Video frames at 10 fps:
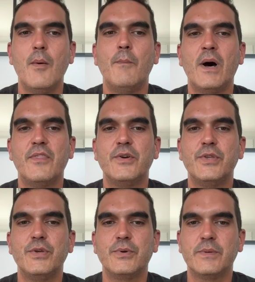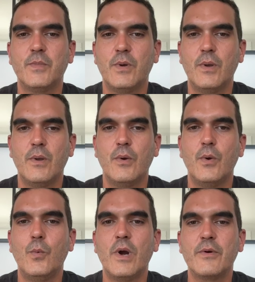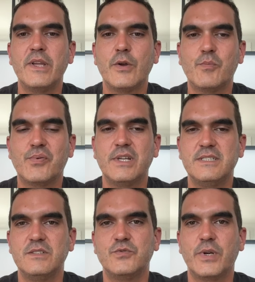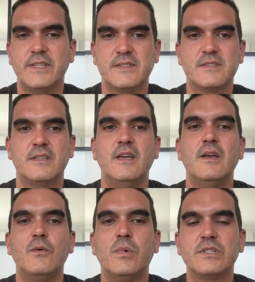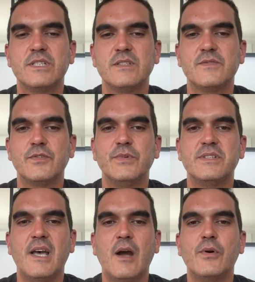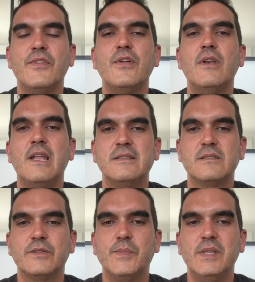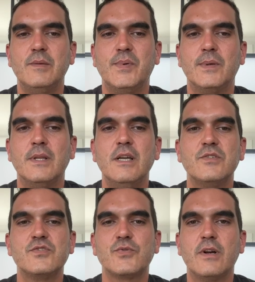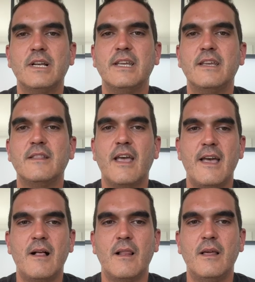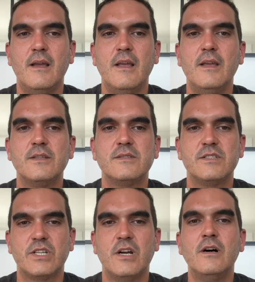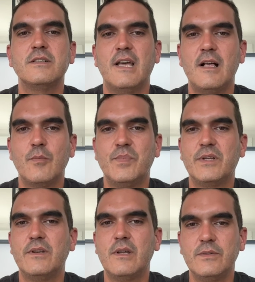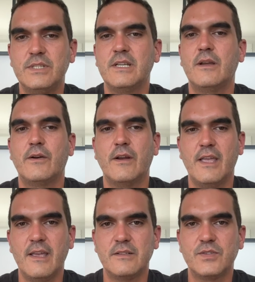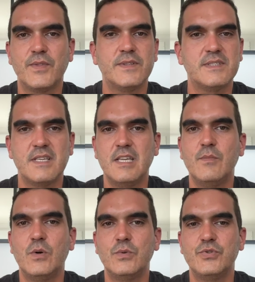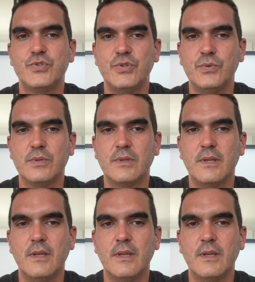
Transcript: Mother Europe, who wearing her pretty dress, watches from a tower the lesser people struggling in hell. She can't help but nodding her head to the same old tune.